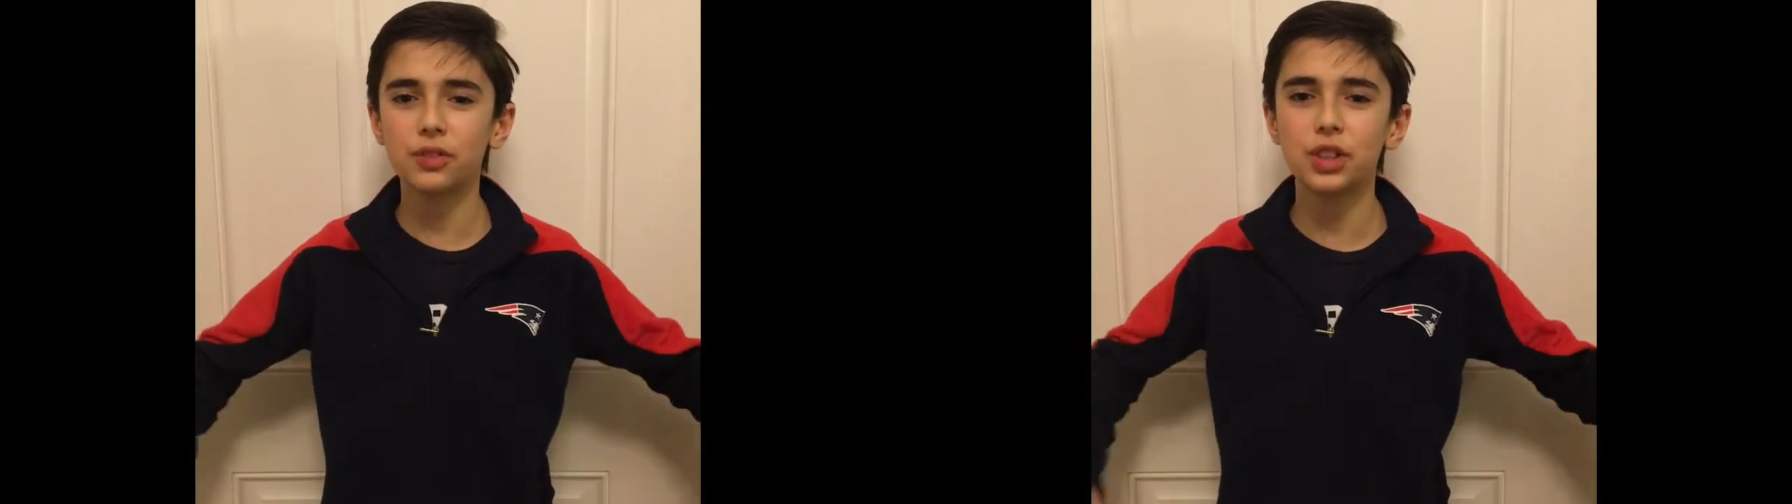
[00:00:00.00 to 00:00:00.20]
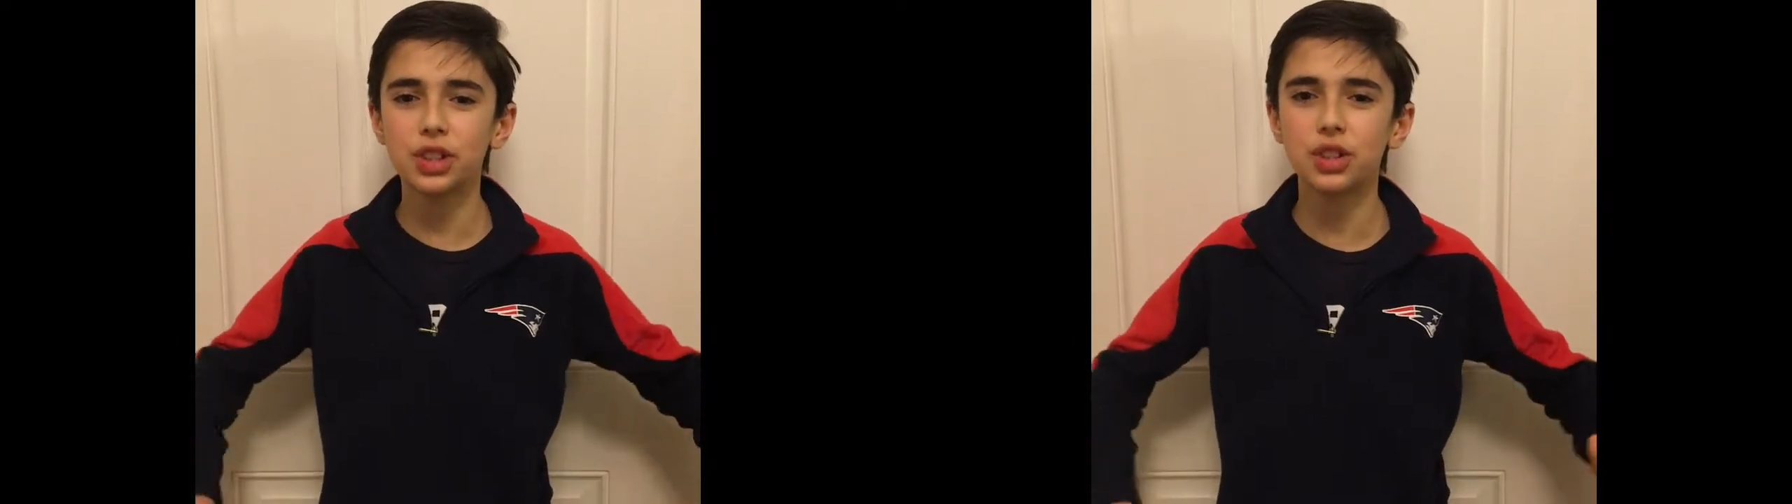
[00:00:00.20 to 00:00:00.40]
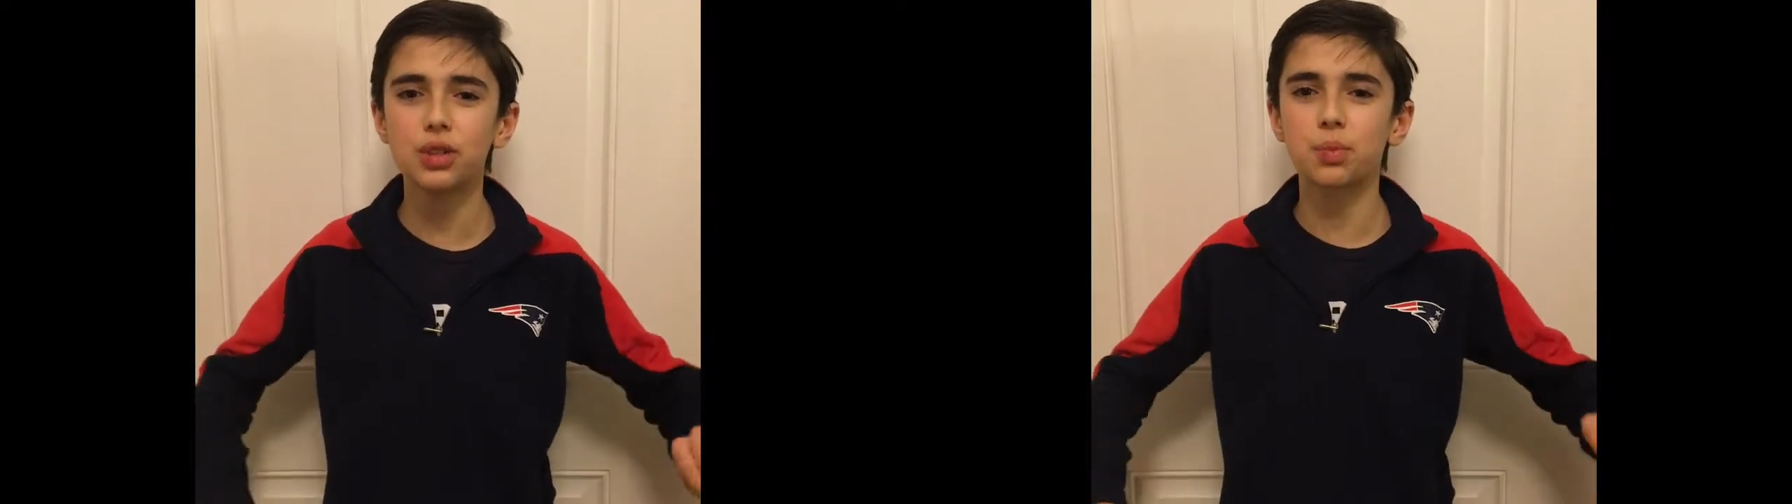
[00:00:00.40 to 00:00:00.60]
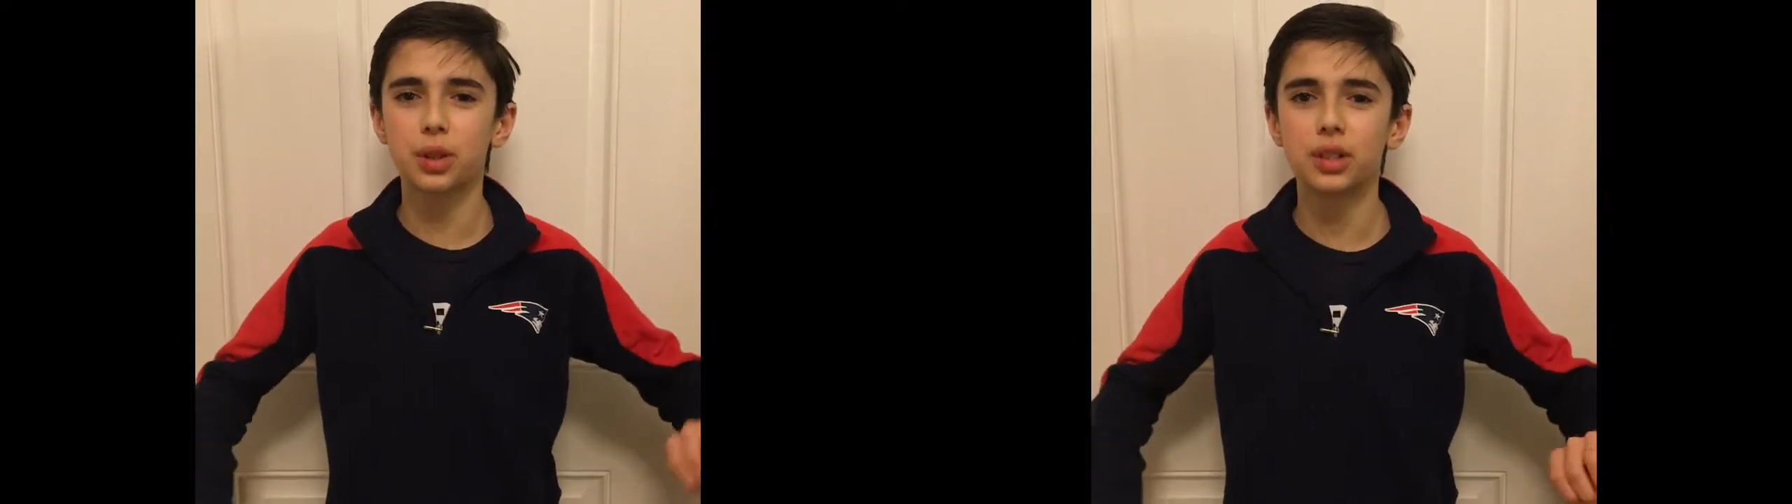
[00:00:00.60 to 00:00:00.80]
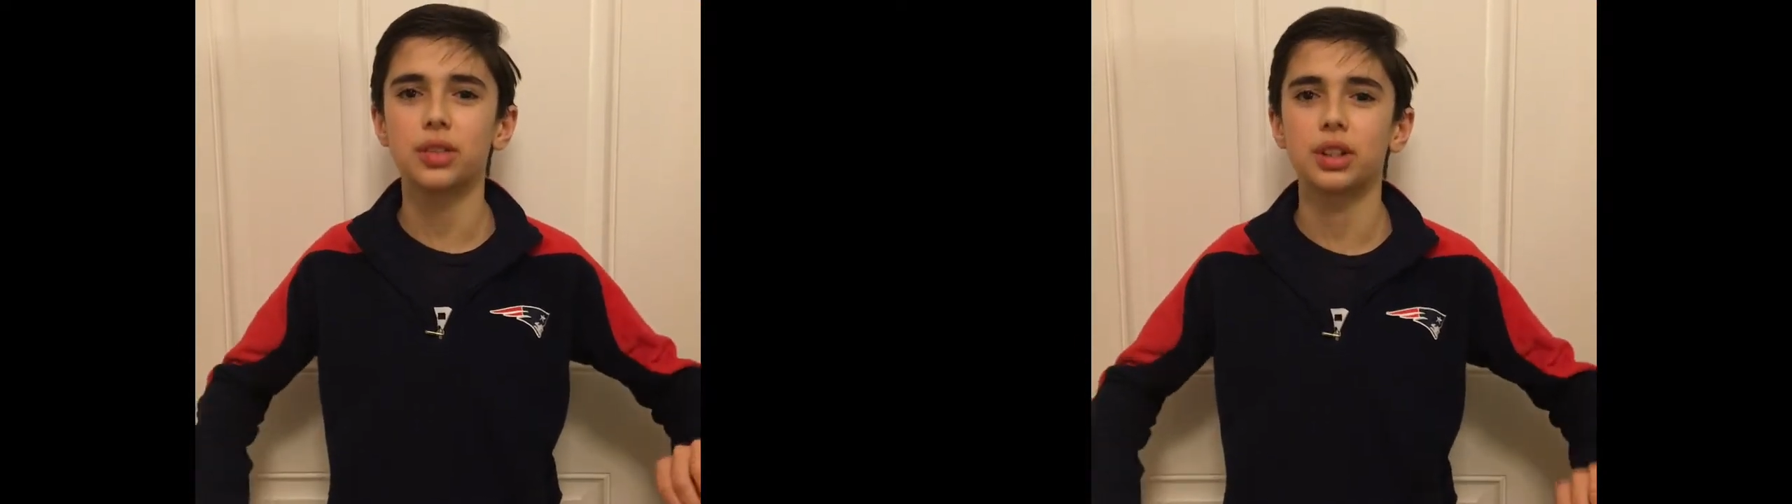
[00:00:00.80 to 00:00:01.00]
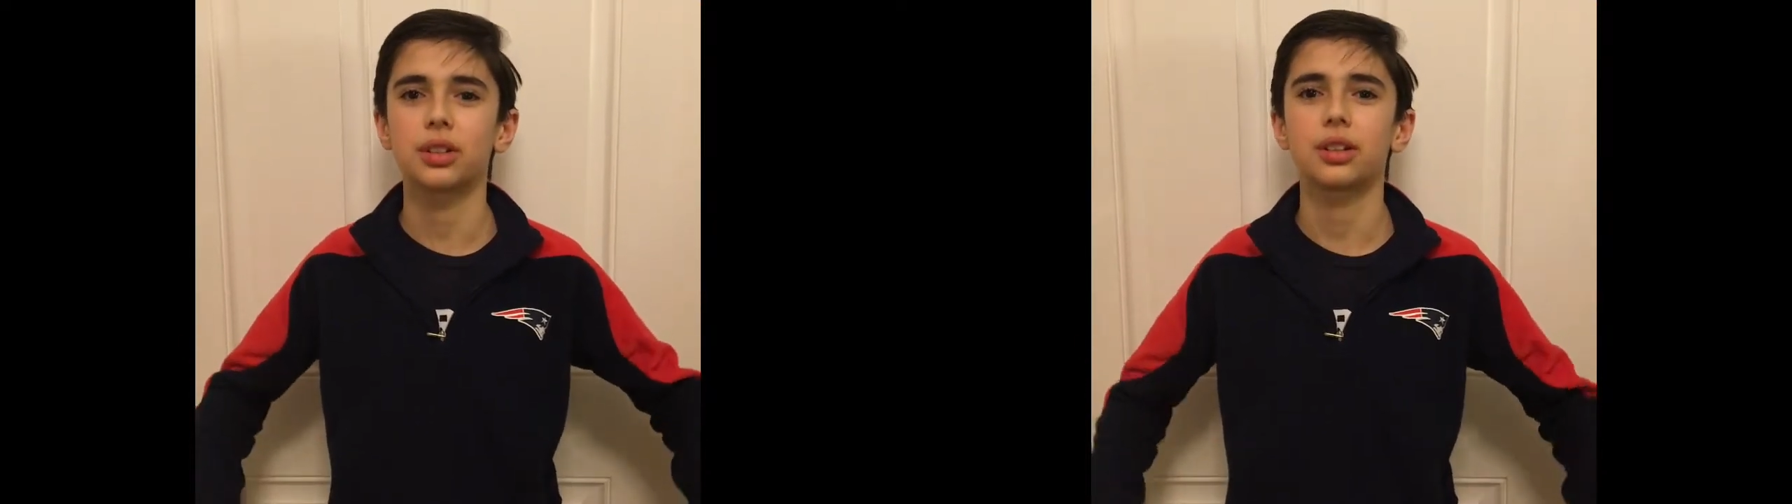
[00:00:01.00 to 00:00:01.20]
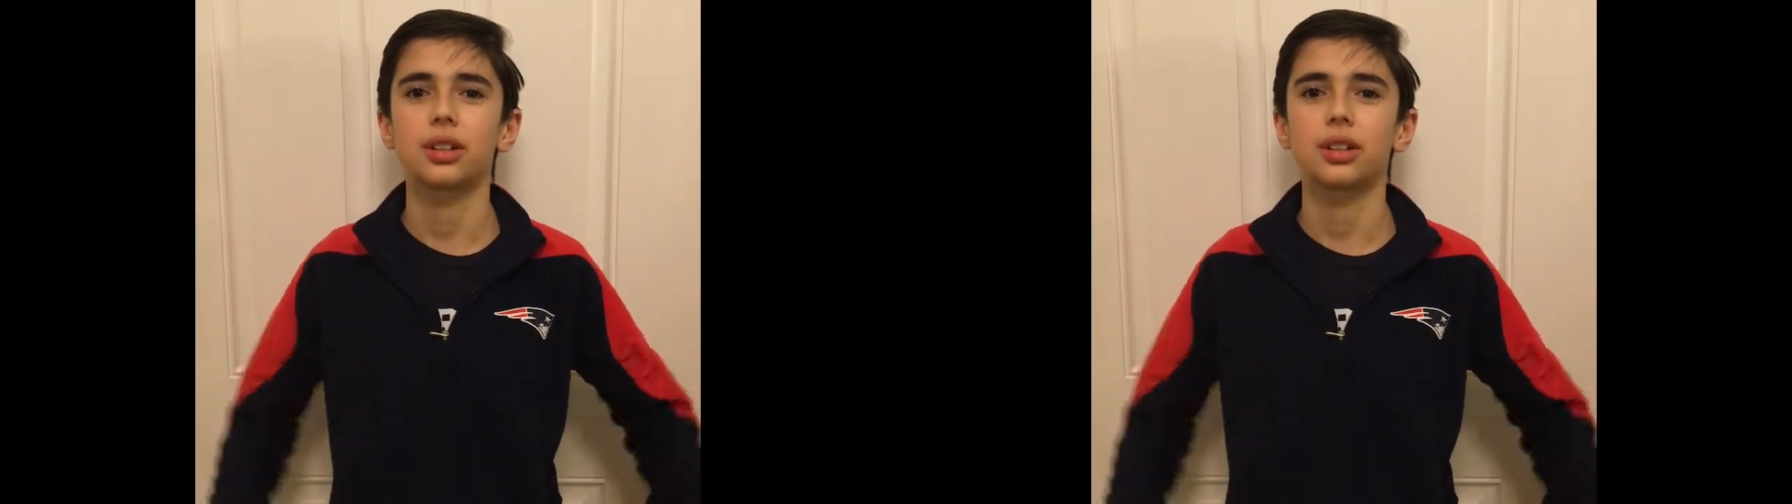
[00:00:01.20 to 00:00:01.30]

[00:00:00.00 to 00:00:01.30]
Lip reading: 52 preview.